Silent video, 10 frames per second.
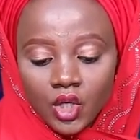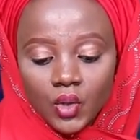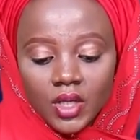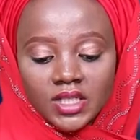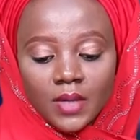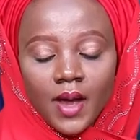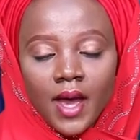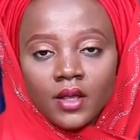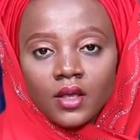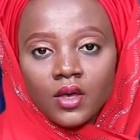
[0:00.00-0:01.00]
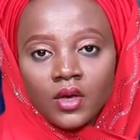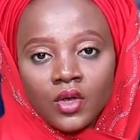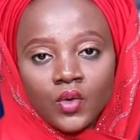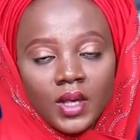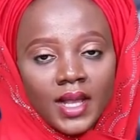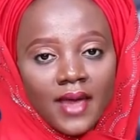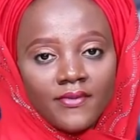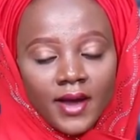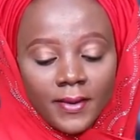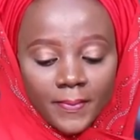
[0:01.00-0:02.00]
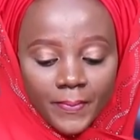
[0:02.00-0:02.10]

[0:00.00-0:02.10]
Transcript: UNICEF and Unilever.